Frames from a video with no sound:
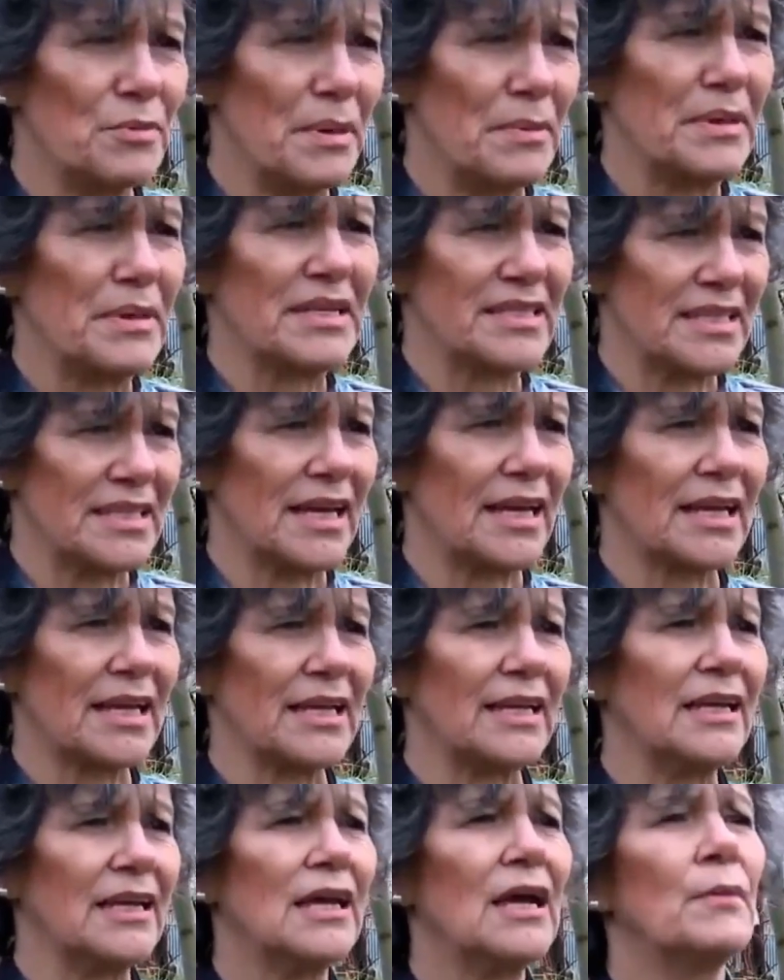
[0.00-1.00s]

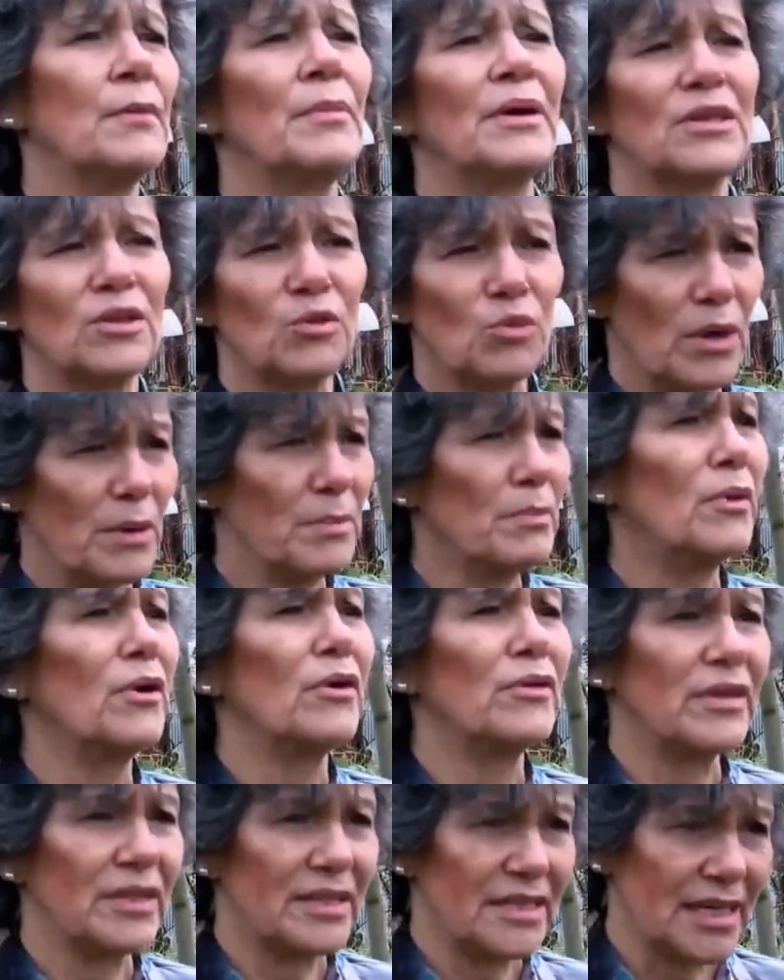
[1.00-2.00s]
Yes, the story was told
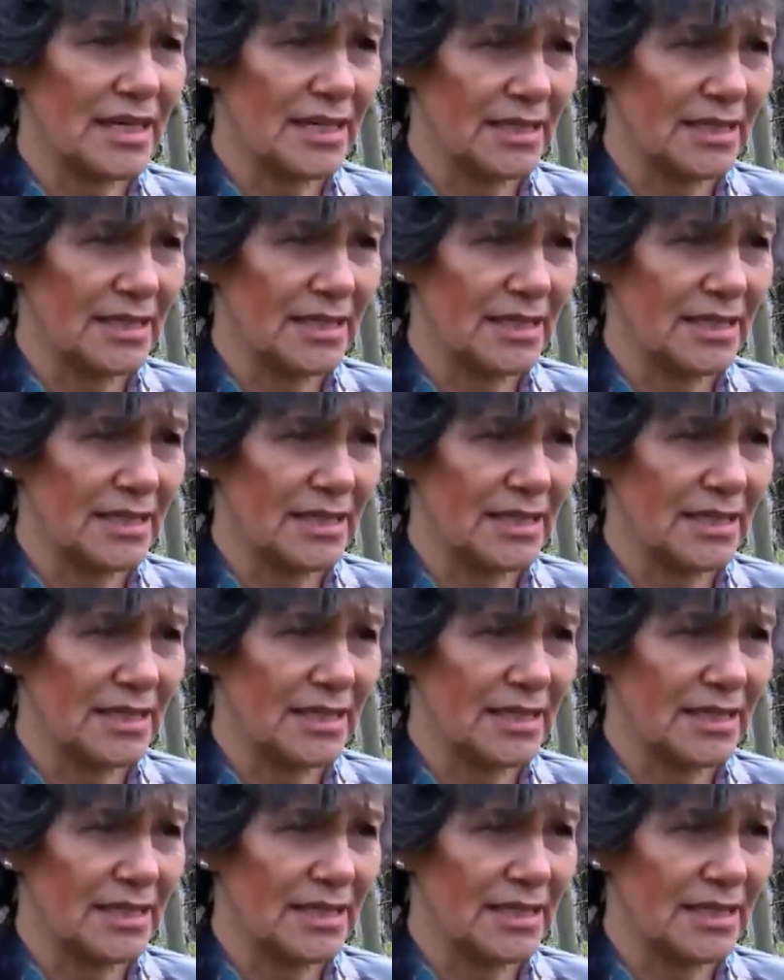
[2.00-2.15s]
by Marina